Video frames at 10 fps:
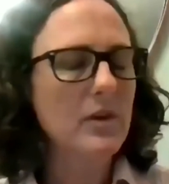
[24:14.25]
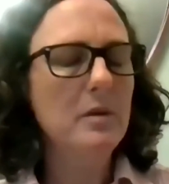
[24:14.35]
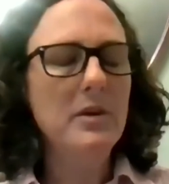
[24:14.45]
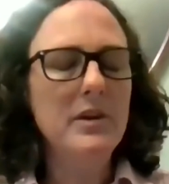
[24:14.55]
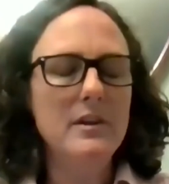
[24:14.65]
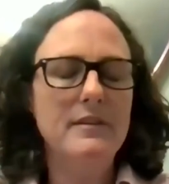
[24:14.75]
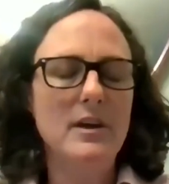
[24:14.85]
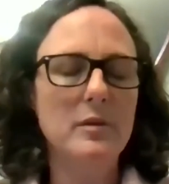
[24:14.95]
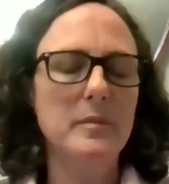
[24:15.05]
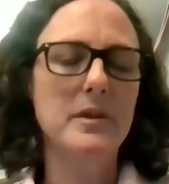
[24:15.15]
Community
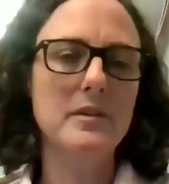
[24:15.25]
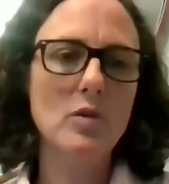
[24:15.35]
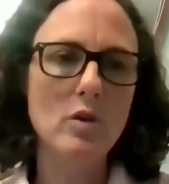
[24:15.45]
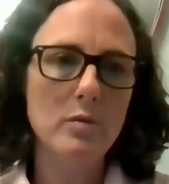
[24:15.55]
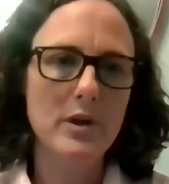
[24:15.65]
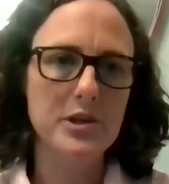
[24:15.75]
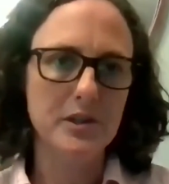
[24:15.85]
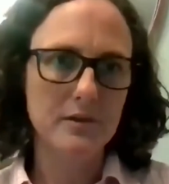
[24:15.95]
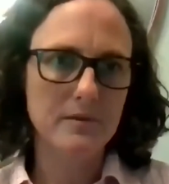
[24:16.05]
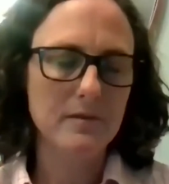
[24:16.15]
Development
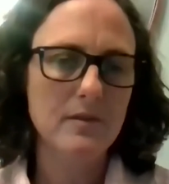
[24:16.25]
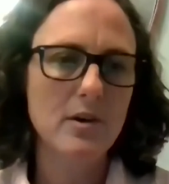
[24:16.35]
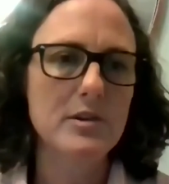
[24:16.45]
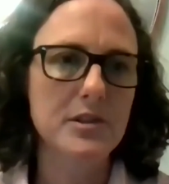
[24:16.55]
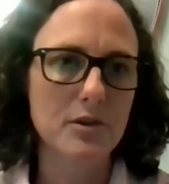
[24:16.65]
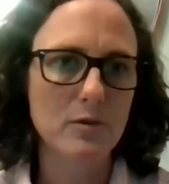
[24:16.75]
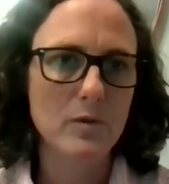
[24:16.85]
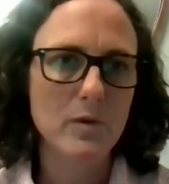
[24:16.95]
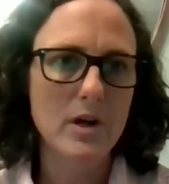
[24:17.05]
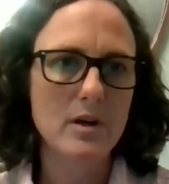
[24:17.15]
Corporation also,
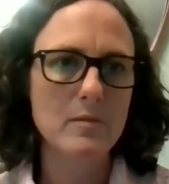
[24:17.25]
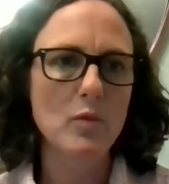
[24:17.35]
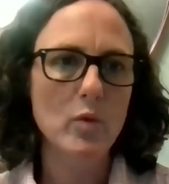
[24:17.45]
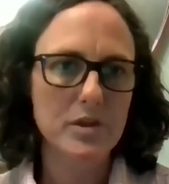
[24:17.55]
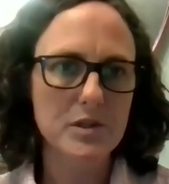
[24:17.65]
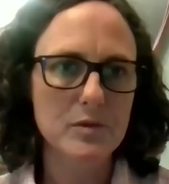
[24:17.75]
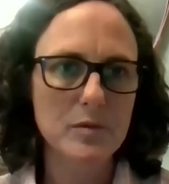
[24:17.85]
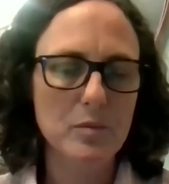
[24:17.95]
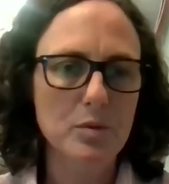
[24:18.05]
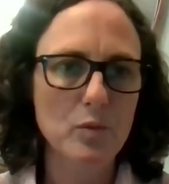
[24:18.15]
which
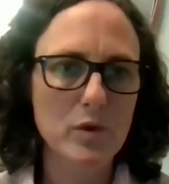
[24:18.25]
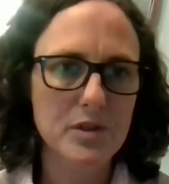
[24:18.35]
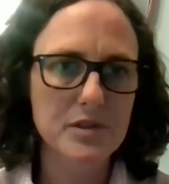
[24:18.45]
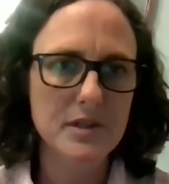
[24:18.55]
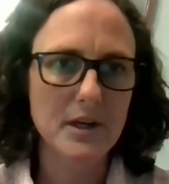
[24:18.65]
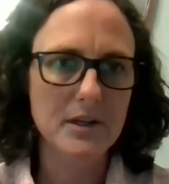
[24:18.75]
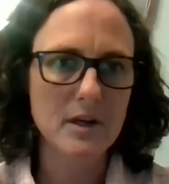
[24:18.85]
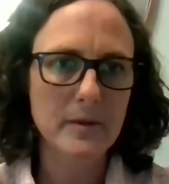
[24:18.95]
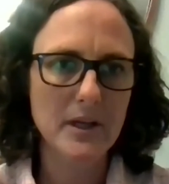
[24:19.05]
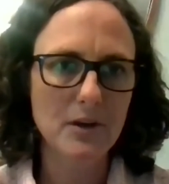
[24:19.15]
is the
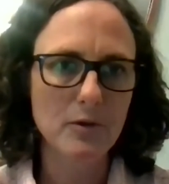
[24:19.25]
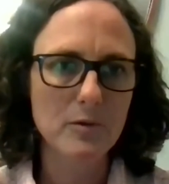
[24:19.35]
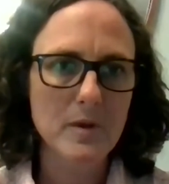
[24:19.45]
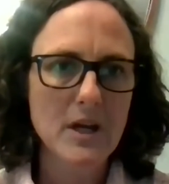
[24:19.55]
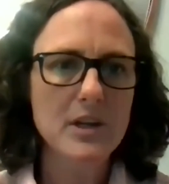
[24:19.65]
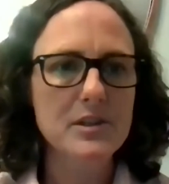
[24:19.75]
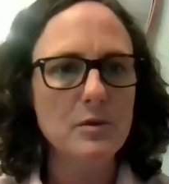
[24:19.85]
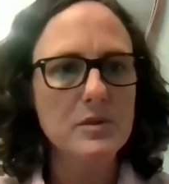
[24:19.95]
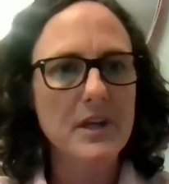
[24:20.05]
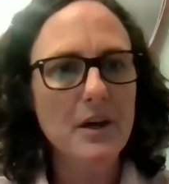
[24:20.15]
economic angle. So
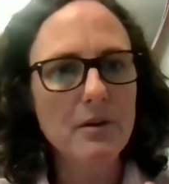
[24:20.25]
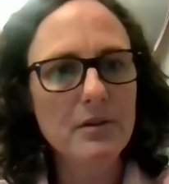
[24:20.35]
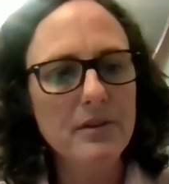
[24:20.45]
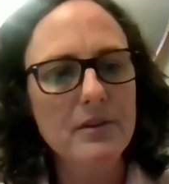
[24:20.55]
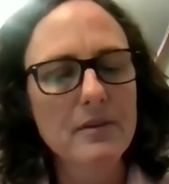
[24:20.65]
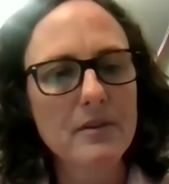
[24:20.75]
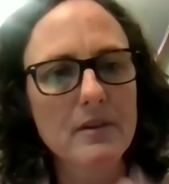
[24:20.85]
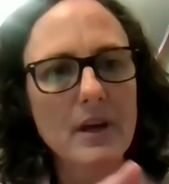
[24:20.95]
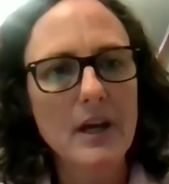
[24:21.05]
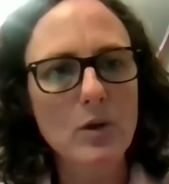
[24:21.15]
it was health,
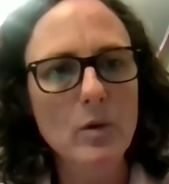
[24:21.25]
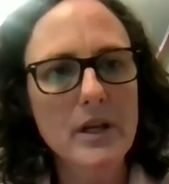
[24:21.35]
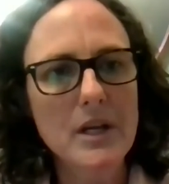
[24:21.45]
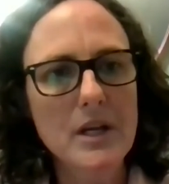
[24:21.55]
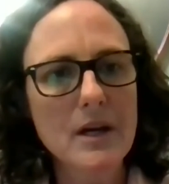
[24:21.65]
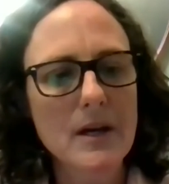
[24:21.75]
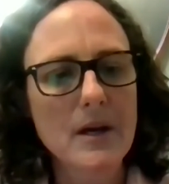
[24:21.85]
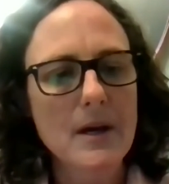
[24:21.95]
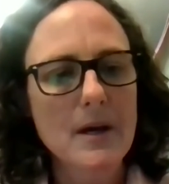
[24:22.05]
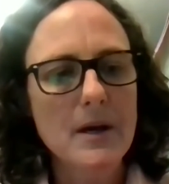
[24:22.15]
equity,
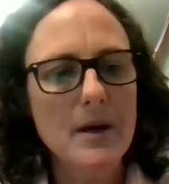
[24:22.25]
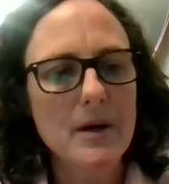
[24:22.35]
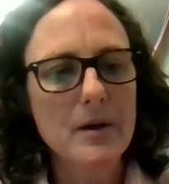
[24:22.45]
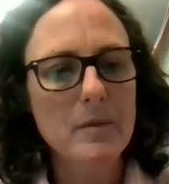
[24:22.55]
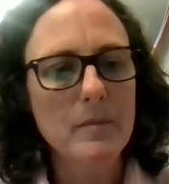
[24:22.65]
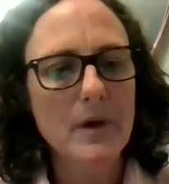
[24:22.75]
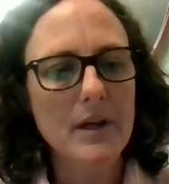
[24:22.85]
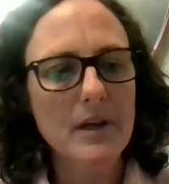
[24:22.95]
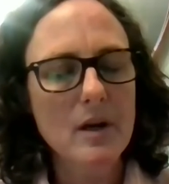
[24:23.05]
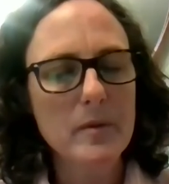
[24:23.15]

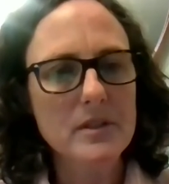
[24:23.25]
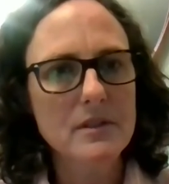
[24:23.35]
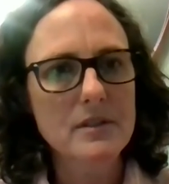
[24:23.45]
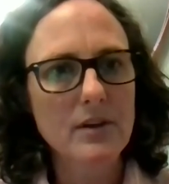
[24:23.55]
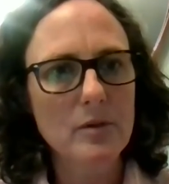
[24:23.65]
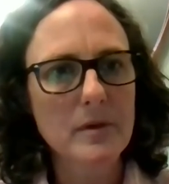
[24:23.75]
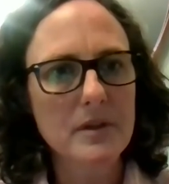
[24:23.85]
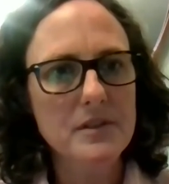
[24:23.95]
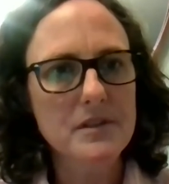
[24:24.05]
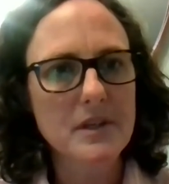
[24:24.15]
economic
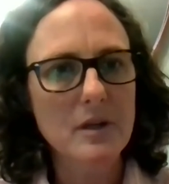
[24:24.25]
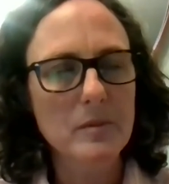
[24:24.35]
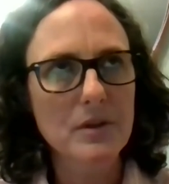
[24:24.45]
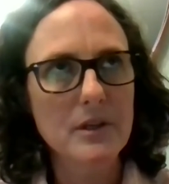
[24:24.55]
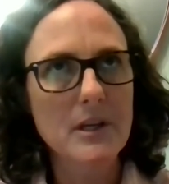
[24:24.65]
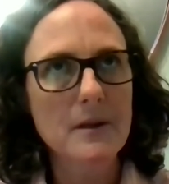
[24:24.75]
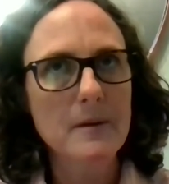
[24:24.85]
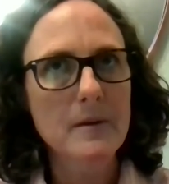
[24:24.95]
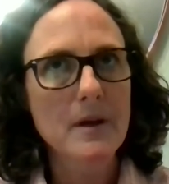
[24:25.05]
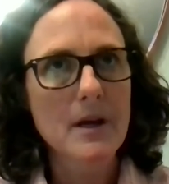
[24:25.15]
development, sustainability,